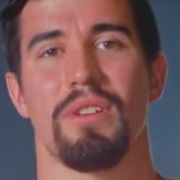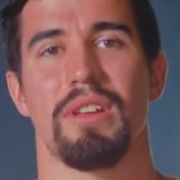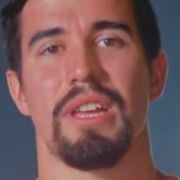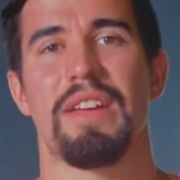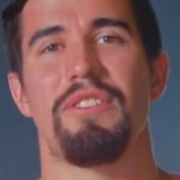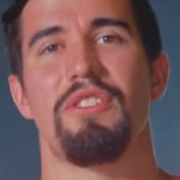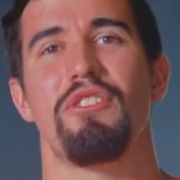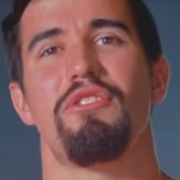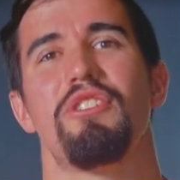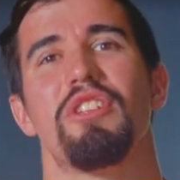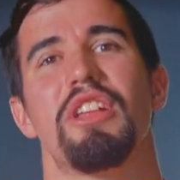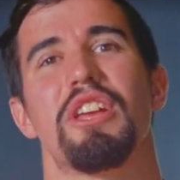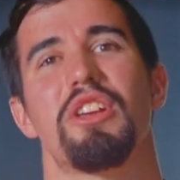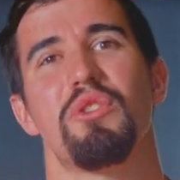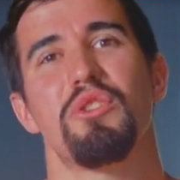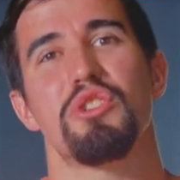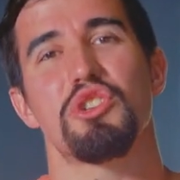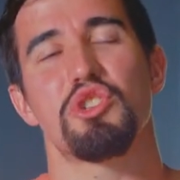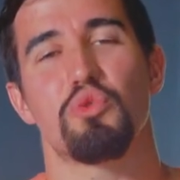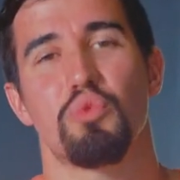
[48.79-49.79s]
If you feel like you
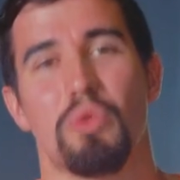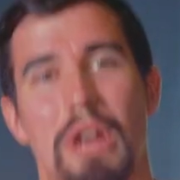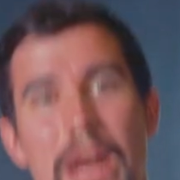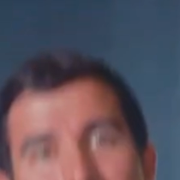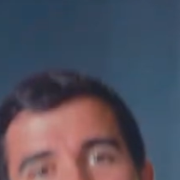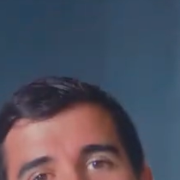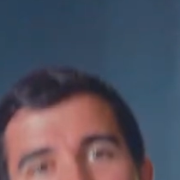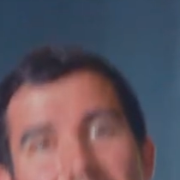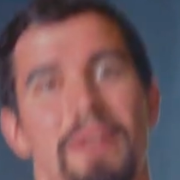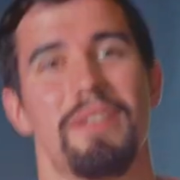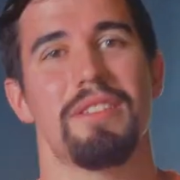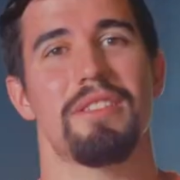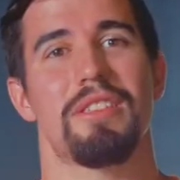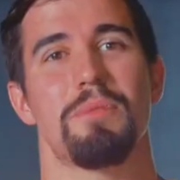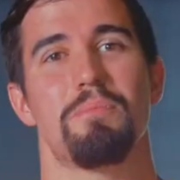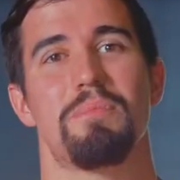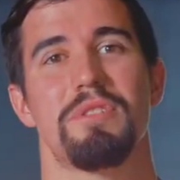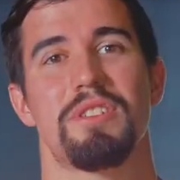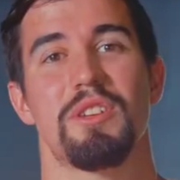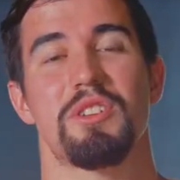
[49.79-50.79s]
can just drop down into the
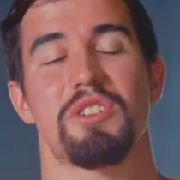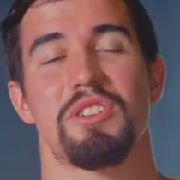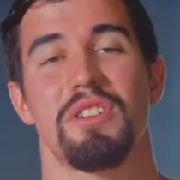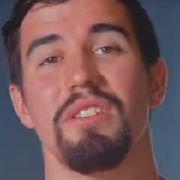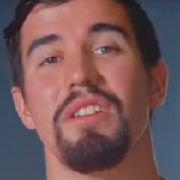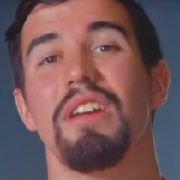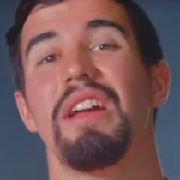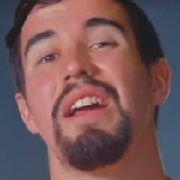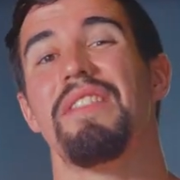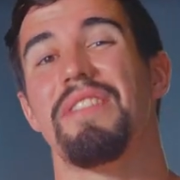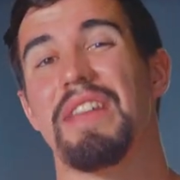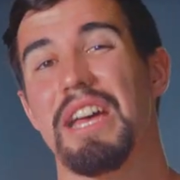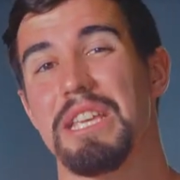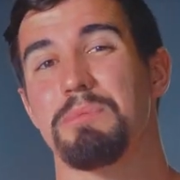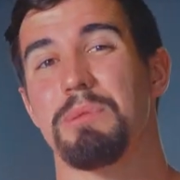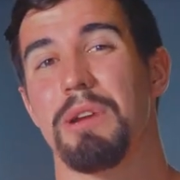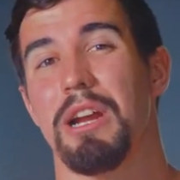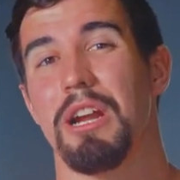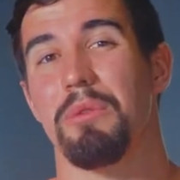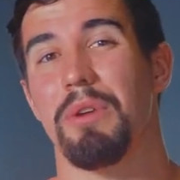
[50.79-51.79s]
position, that's
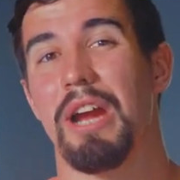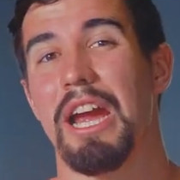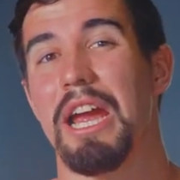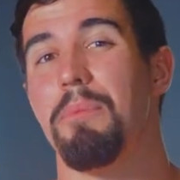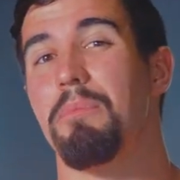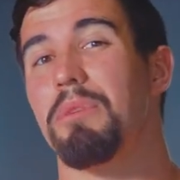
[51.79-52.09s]
probably right.